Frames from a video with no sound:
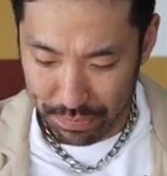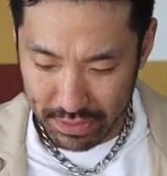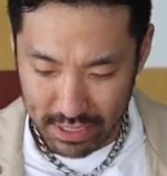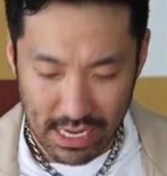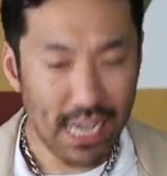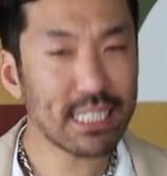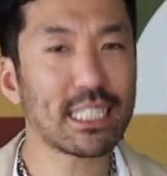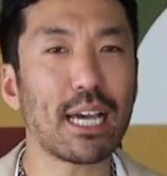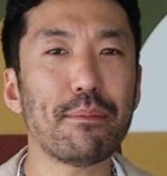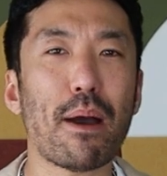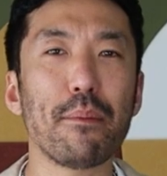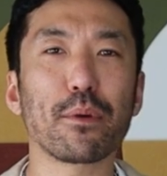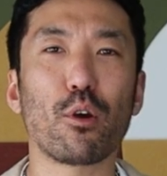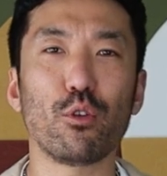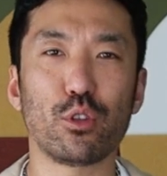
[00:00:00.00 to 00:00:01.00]
The next time
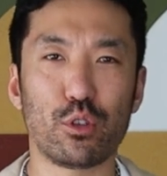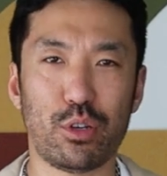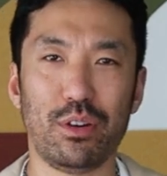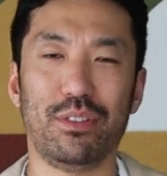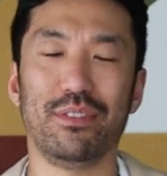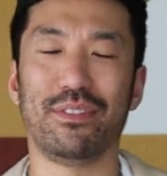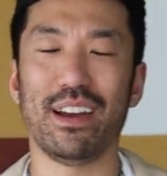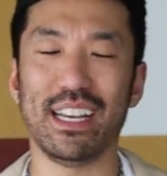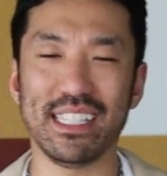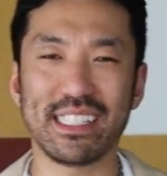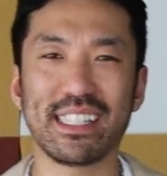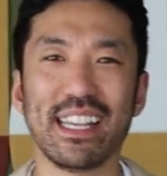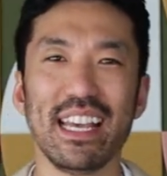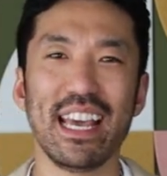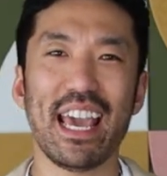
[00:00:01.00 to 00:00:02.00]
I'm going to
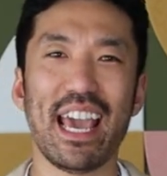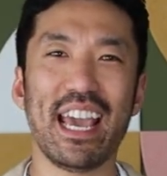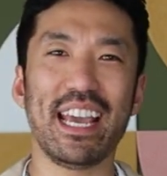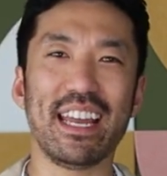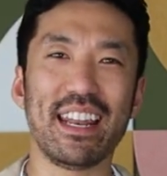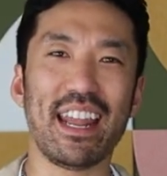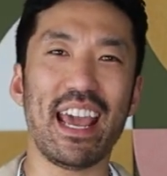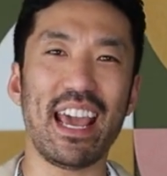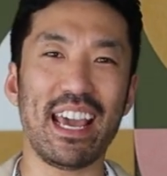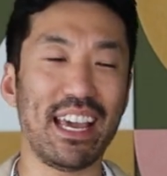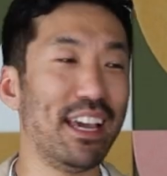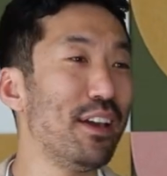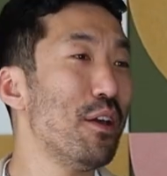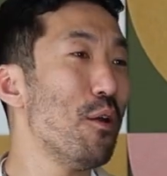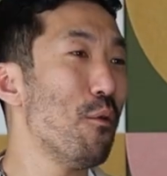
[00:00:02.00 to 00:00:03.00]
invest in
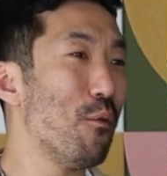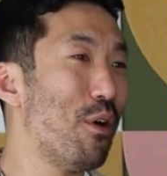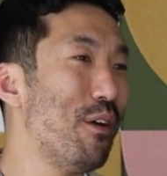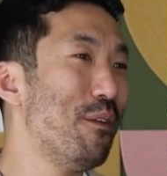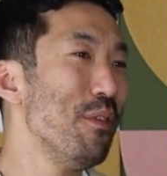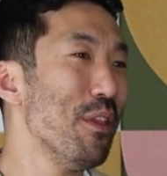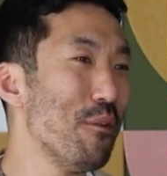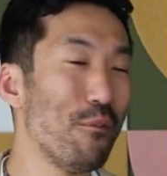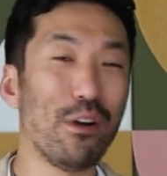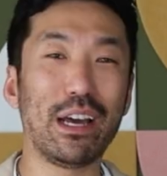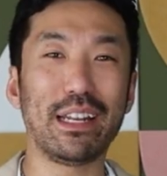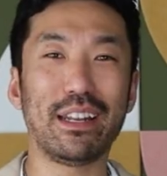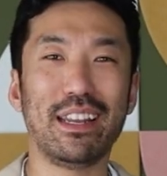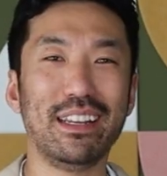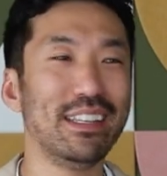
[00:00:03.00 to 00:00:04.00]
a,
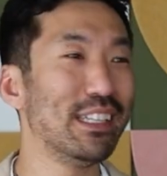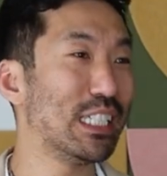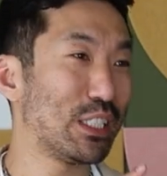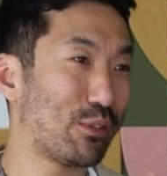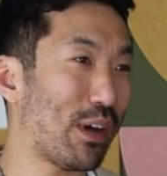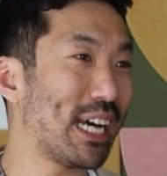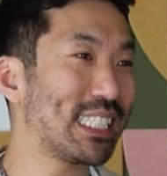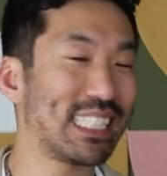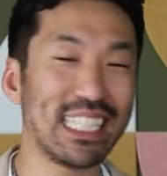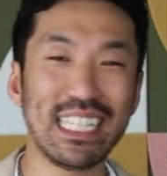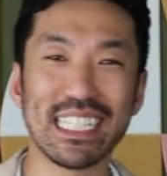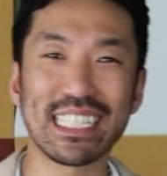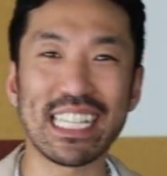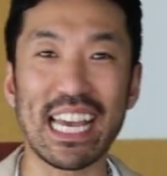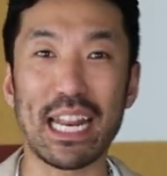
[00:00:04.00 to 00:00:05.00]
what
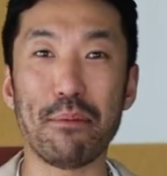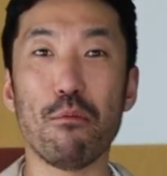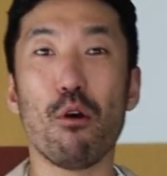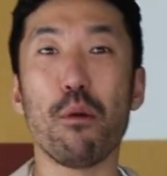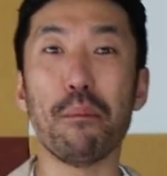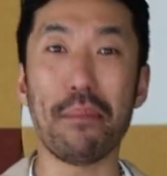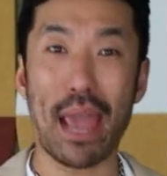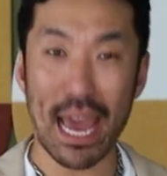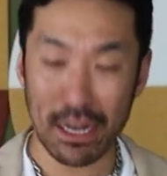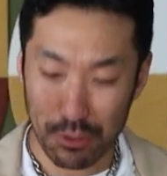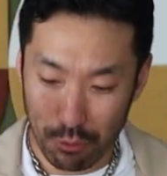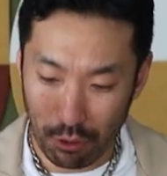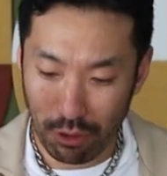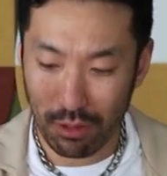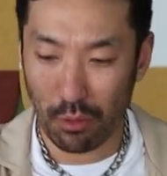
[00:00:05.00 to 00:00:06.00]
Spikesina said, a more
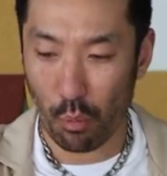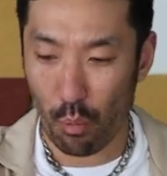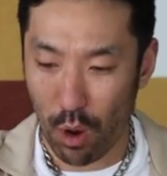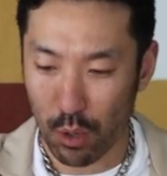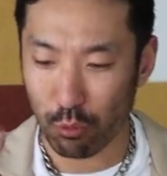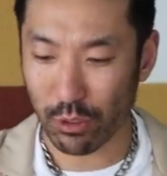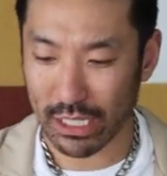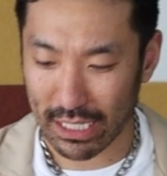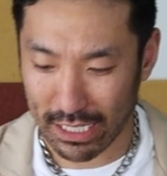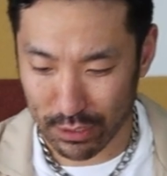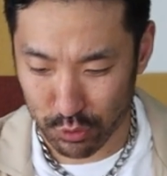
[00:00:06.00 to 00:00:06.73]
manual one we can